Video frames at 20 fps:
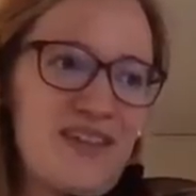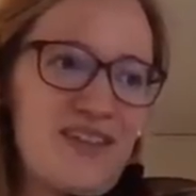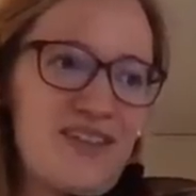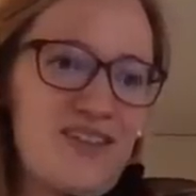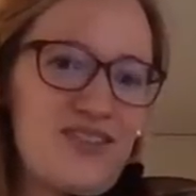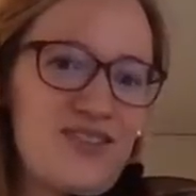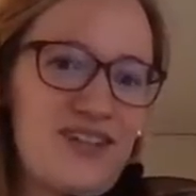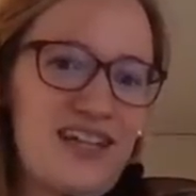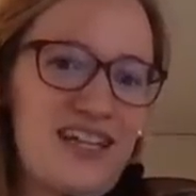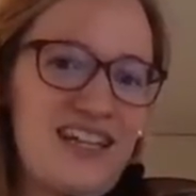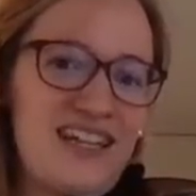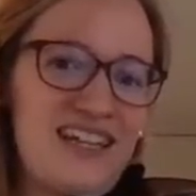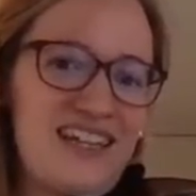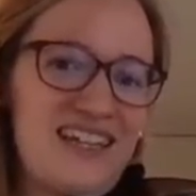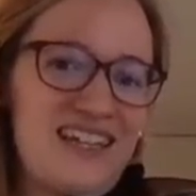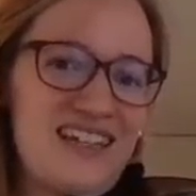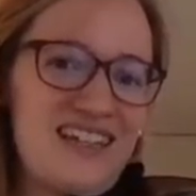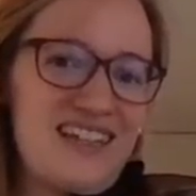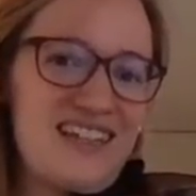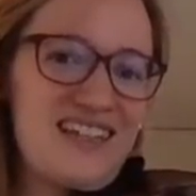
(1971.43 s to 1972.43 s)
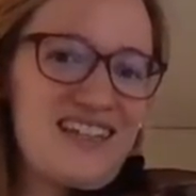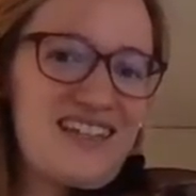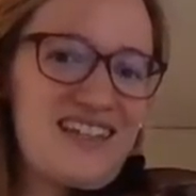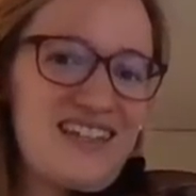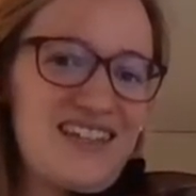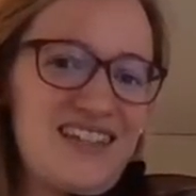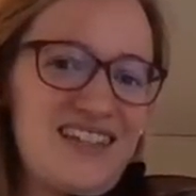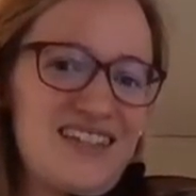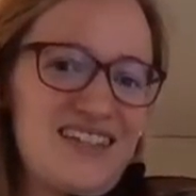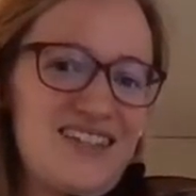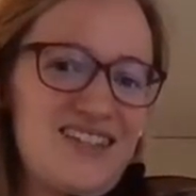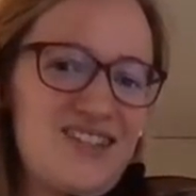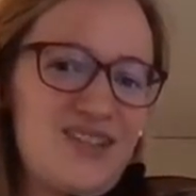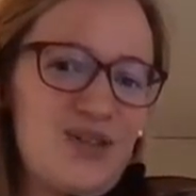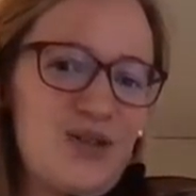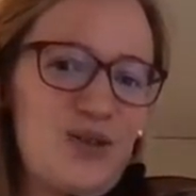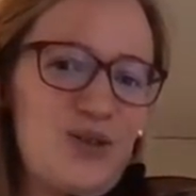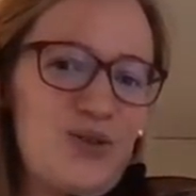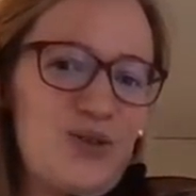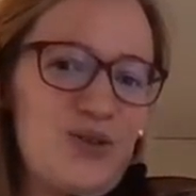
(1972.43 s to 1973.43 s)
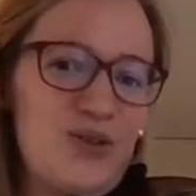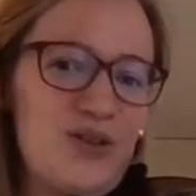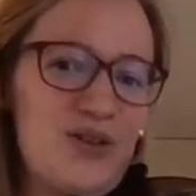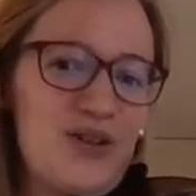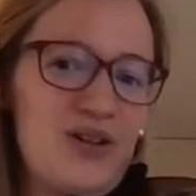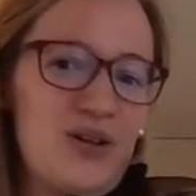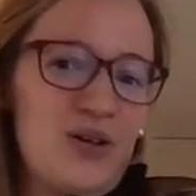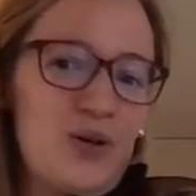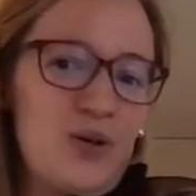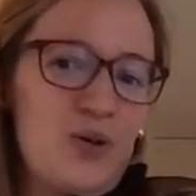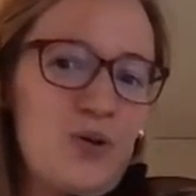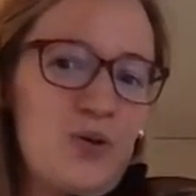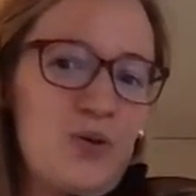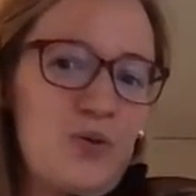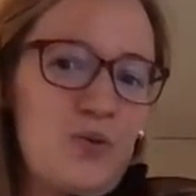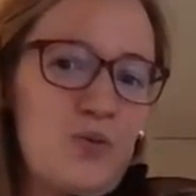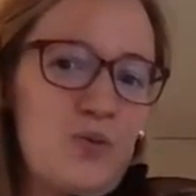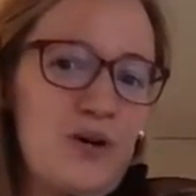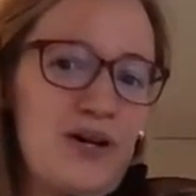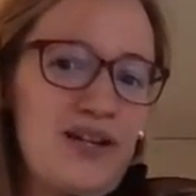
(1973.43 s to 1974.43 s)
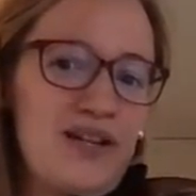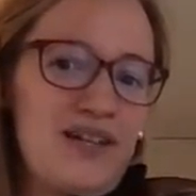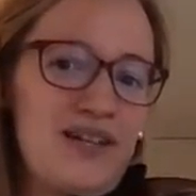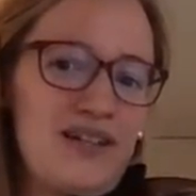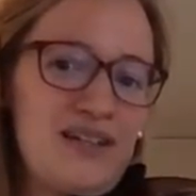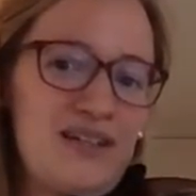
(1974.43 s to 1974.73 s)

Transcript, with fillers: Three, two, one.